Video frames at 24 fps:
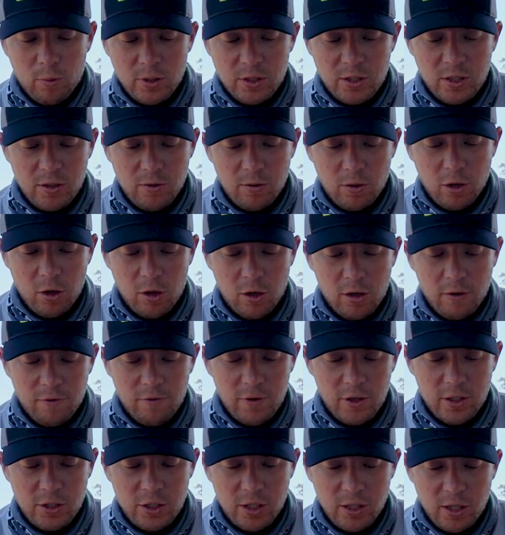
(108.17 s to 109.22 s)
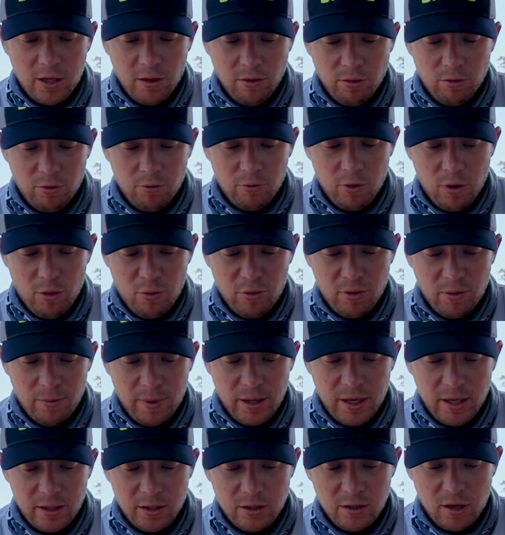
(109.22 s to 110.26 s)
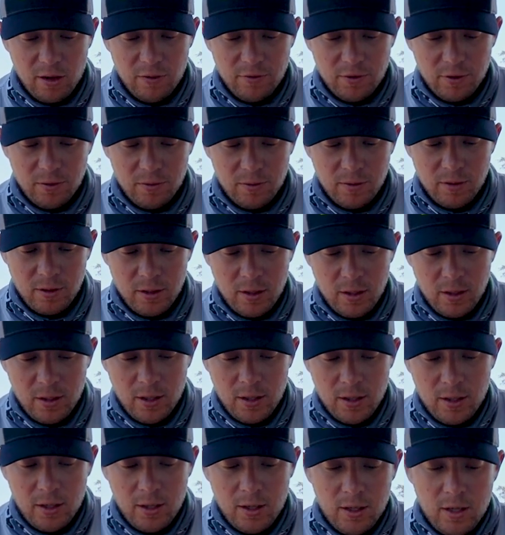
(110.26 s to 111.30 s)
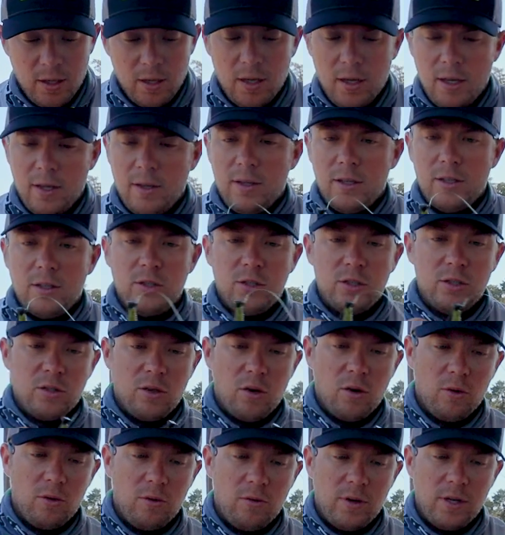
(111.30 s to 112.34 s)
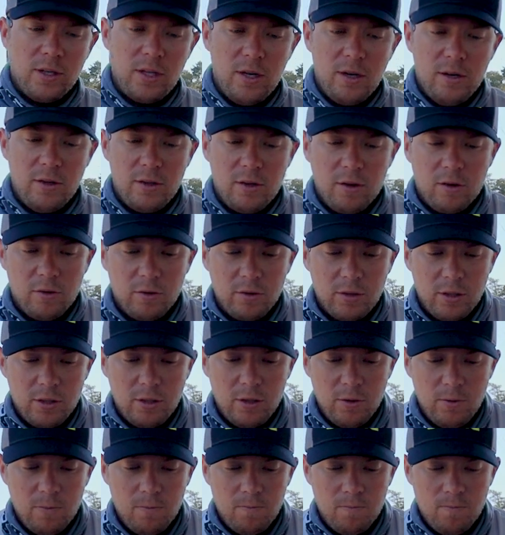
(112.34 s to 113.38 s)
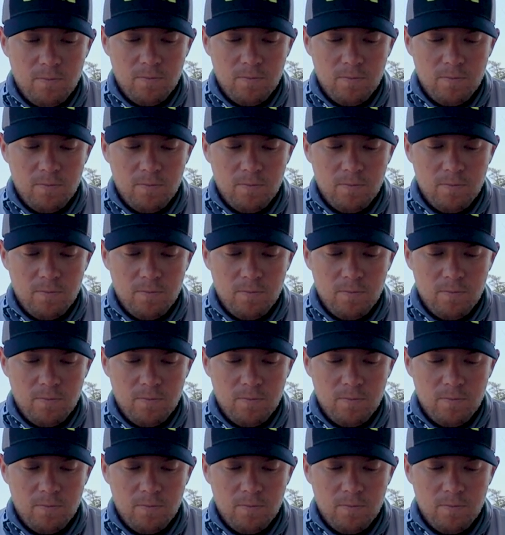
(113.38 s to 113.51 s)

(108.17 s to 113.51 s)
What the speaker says: once you hook a fish, it doesn't throw the bait as often. And then just hold it right there, and then all you do